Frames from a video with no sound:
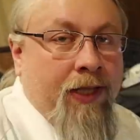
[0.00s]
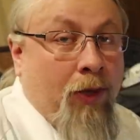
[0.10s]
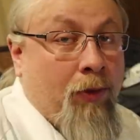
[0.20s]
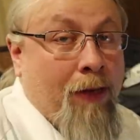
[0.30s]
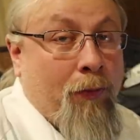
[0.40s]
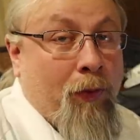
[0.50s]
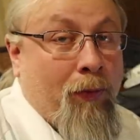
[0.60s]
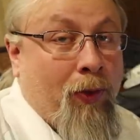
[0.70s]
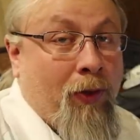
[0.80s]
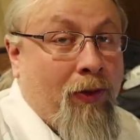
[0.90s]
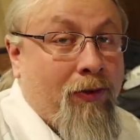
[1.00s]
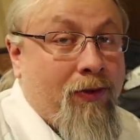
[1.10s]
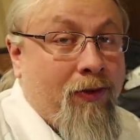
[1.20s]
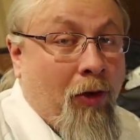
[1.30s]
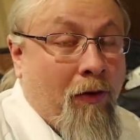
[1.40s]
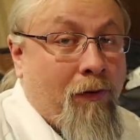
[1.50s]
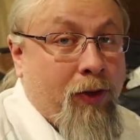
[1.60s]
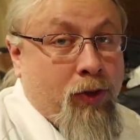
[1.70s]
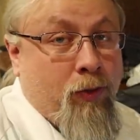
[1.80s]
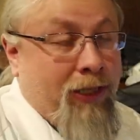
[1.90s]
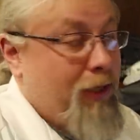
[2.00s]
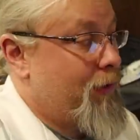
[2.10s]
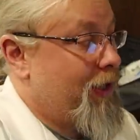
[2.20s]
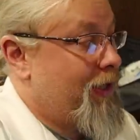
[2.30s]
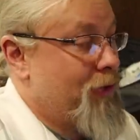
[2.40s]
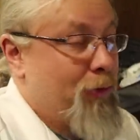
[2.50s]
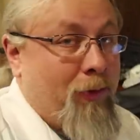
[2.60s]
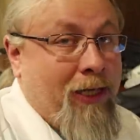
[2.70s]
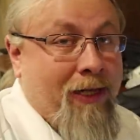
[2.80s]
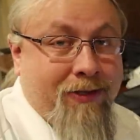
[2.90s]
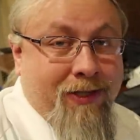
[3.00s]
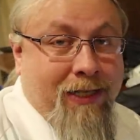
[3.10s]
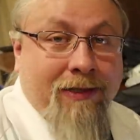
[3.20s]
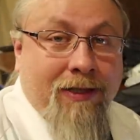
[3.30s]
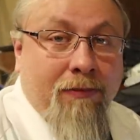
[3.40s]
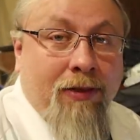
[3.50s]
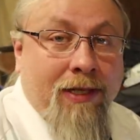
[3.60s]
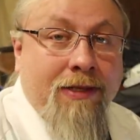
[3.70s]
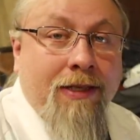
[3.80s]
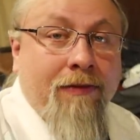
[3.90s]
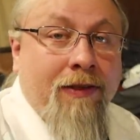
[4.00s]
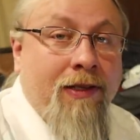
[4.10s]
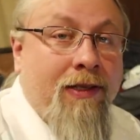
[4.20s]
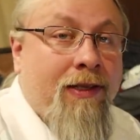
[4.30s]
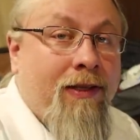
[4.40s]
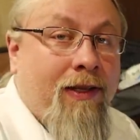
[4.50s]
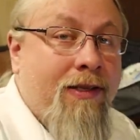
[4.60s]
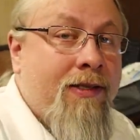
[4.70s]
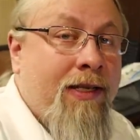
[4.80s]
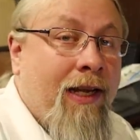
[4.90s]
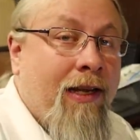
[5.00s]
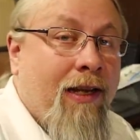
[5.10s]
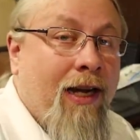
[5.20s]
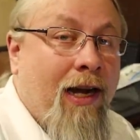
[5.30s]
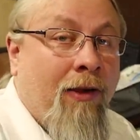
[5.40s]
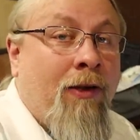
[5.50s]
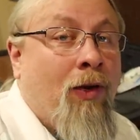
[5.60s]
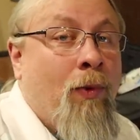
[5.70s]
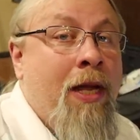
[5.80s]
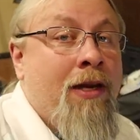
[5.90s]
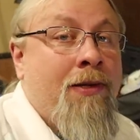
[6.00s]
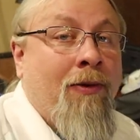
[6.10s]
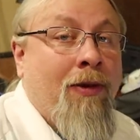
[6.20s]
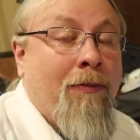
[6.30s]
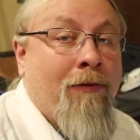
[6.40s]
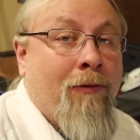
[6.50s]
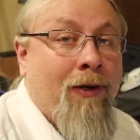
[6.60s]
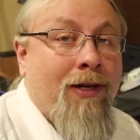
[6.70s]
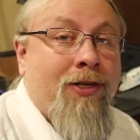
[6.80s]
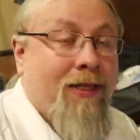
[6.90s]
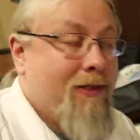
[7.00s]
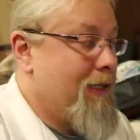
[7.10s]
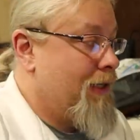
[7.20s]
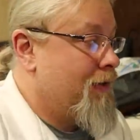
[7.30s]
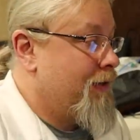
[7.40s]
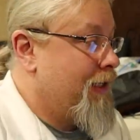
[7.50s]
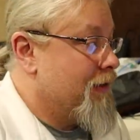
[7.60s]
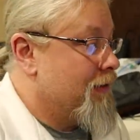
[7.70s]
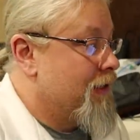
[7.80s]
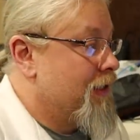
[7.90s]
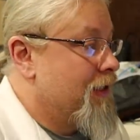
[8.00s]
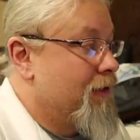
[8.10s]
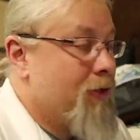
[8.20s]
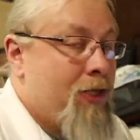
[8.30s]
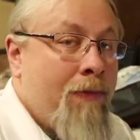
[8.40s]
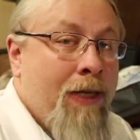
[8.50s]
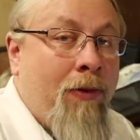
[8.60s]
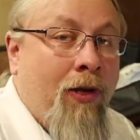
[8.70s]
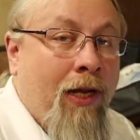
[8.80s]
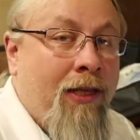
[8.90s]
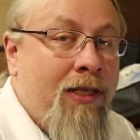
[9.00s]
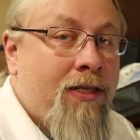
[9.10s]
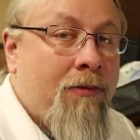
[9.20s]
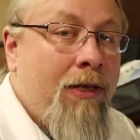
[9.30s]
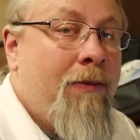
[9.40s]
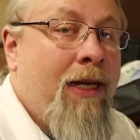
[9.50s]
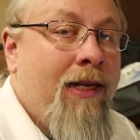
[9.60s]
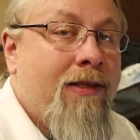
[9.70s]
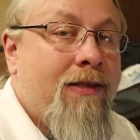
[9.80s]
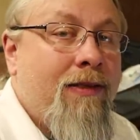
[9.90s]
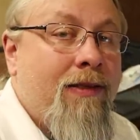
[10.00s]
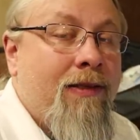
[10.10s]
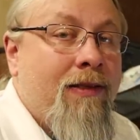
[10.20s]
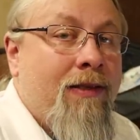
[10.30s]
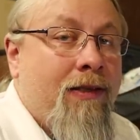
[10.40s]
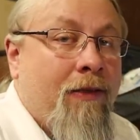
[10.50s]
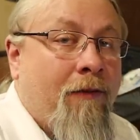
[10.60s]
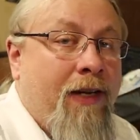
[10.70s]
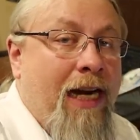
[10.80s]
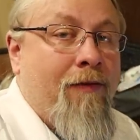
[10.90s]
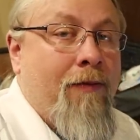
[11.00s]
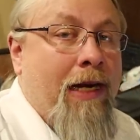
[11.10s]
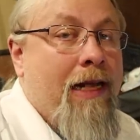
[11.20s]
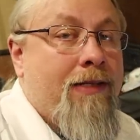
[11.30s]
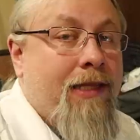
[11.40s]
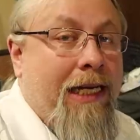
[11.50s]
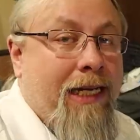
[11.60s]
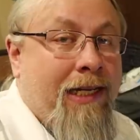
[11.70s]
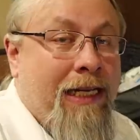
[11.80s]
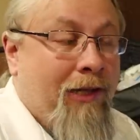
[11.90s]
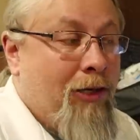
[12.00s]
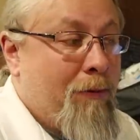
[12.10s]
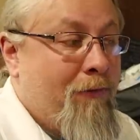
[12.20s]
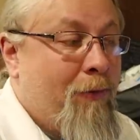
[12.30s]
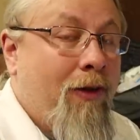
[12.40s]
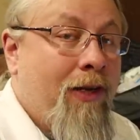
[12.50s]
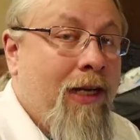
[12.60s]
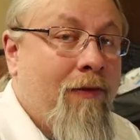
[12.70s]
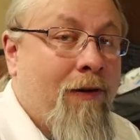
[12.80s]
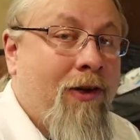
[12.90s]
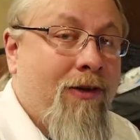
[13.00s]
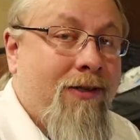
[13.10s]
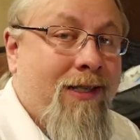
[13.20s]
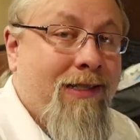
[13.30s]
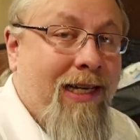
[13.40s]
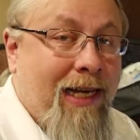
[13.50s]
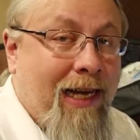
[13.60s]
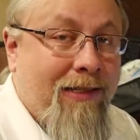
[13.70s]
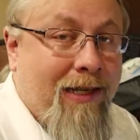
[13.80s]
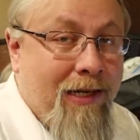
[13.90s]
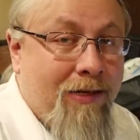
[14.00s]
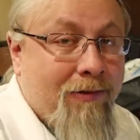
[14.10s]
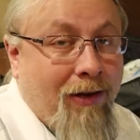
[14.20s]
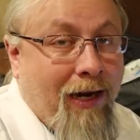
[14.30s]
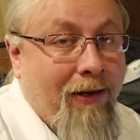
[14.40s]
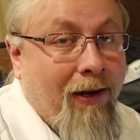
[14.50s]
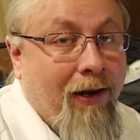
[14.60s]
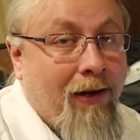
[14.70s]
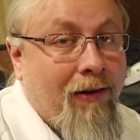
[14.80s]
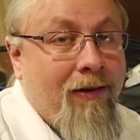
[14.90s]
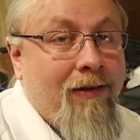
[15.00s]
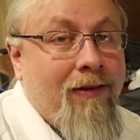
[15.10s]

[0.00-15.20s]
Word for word: Now we're able to pull over twenty-one hundred watts. That's impressive. Let's see how long we can do it before it shuts down. Now, we should be able to get at least three minutes to five minutes at that kind of load before the inverter says, hey, it's getting too hot in here,